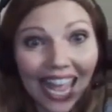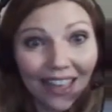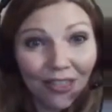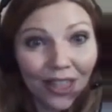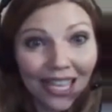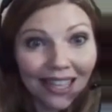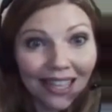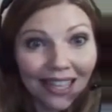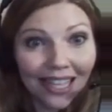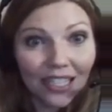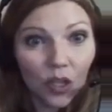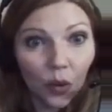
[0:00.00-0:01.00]
And
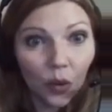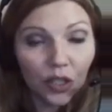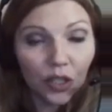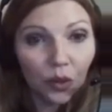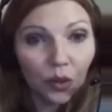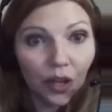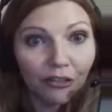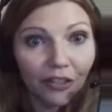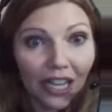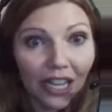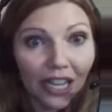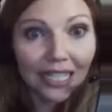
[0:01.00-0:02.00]
then that's going to
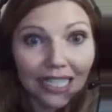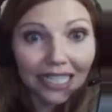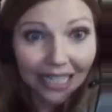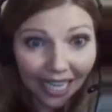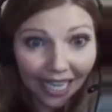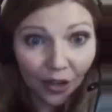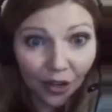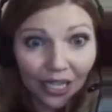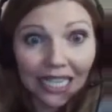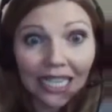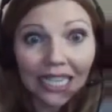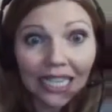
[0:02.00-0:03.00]
affect the
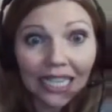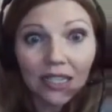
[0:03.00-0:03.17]
clarity.